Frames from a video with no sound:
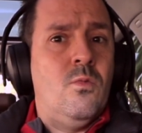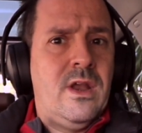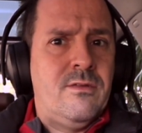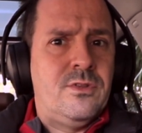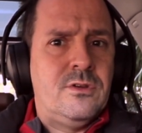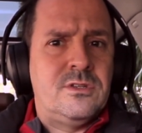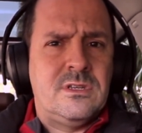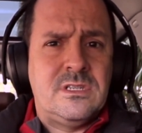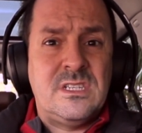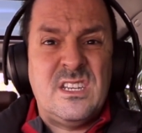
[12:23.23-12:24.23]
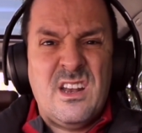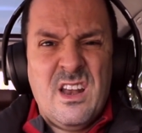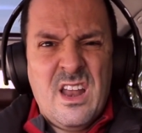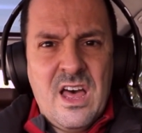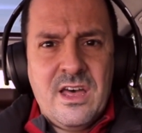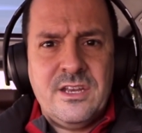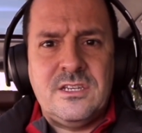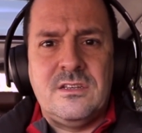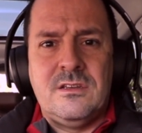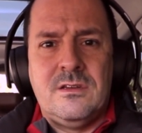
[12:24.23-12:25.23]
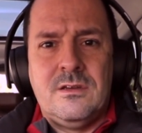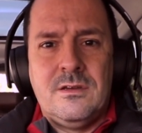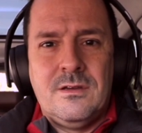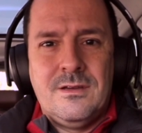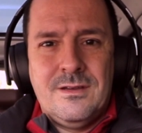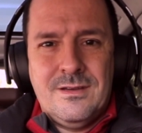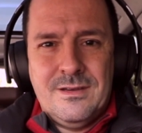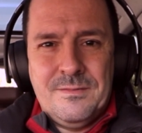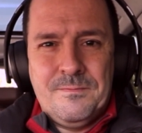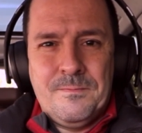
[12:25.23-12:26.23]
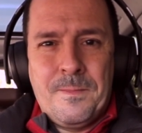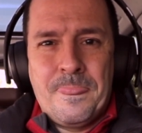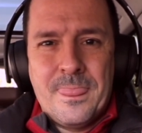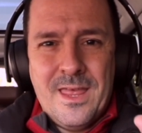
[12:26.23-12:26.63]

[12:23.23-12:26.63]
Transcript: Whenever there's a slight um,